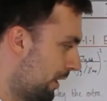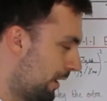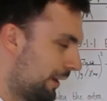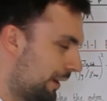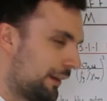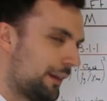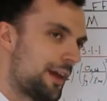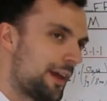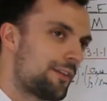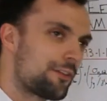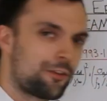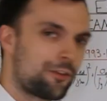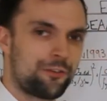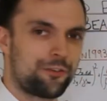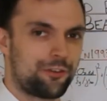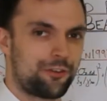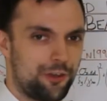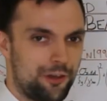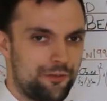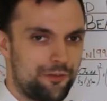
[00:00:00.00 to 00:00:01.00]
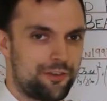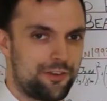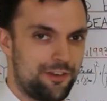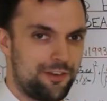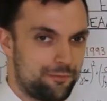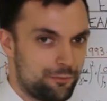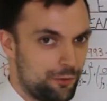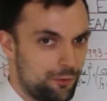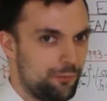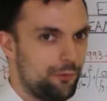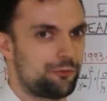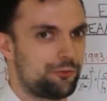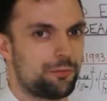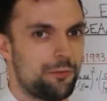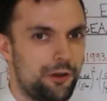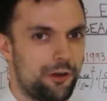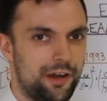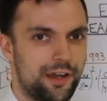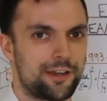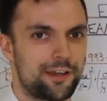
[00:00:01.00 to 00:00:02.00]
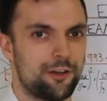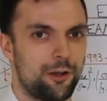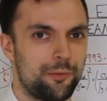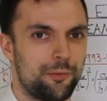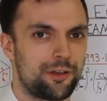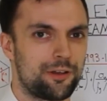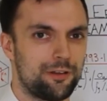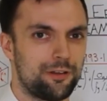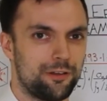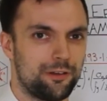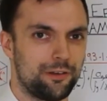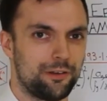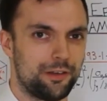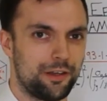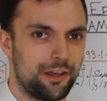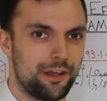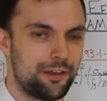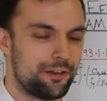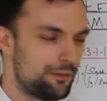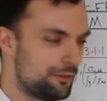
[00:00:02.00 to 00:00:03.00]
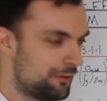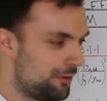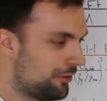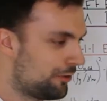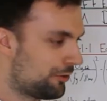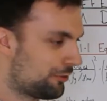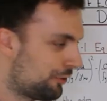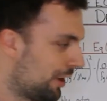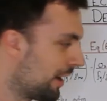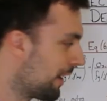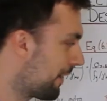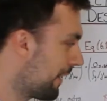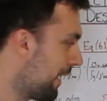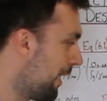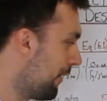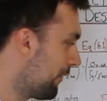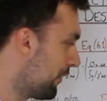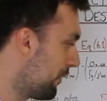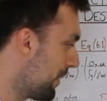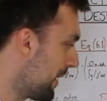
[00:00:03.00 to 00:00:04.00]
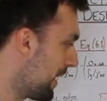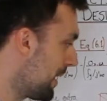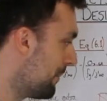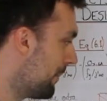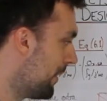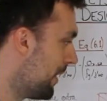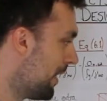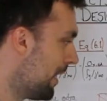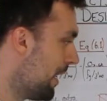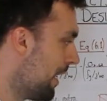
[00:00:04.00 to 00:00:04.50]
a less conservative but much more economical strength out of your beam.